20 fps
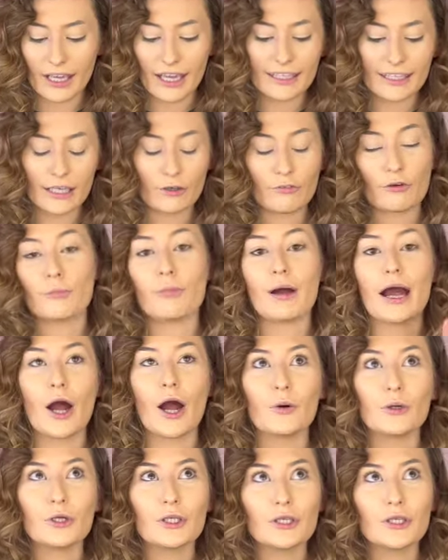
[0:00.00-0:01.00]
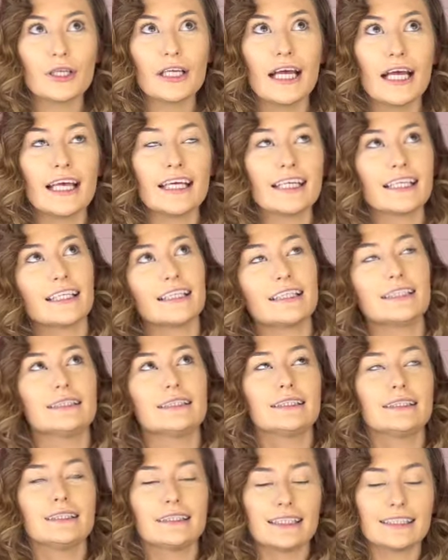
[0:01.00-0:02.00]
Now for powder,
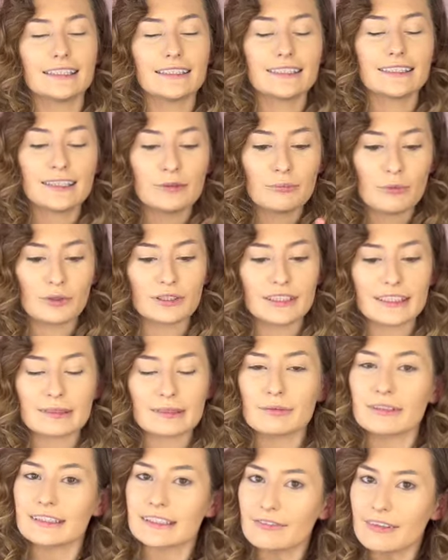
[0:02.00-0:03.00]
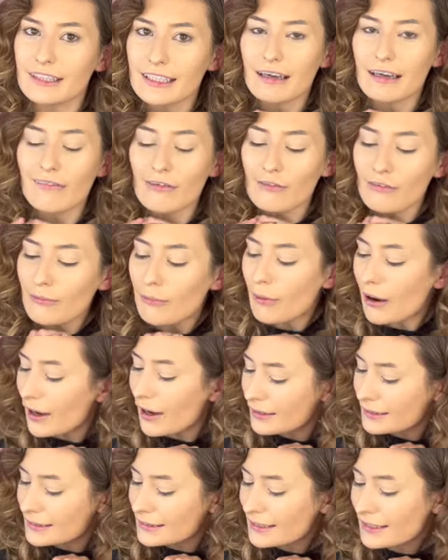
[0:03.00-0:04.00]
this is the most expensive thing I've ever
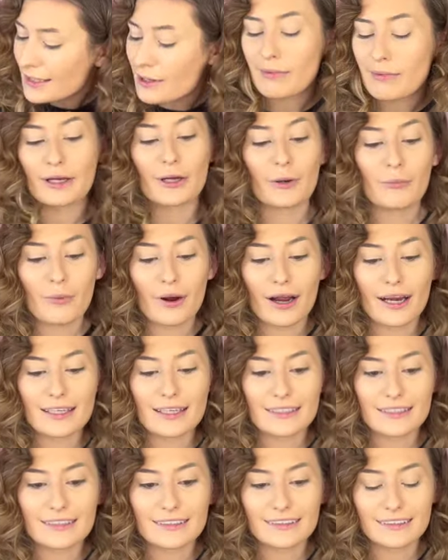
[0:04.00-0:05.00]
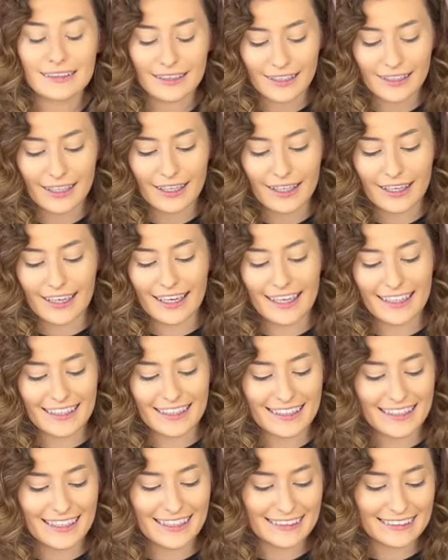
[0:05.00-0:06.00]
bought, makeup-wise. It
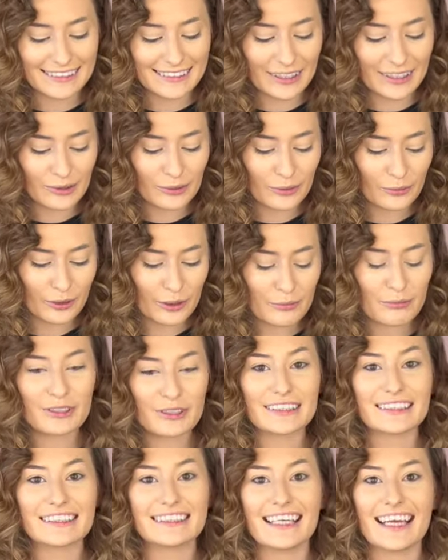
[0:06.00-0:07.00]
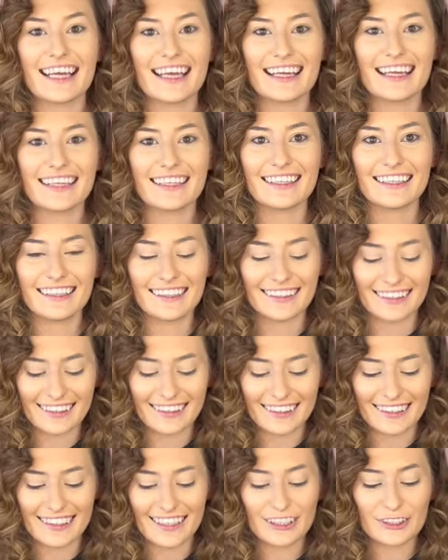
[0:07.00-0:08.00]
is the Laura Mercier
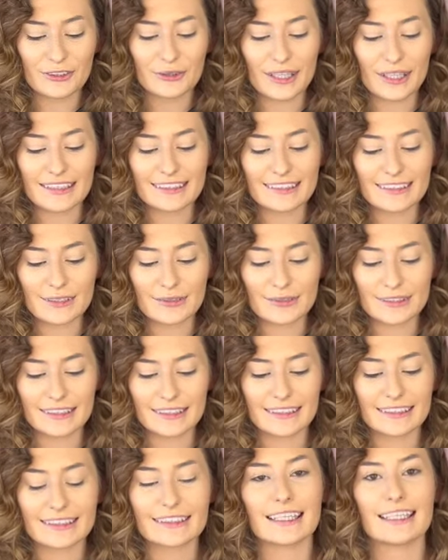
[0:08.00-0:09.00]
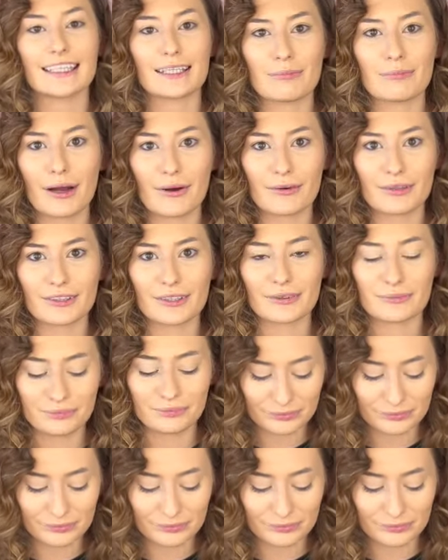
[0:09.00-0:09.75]
Translucent Setting Powder.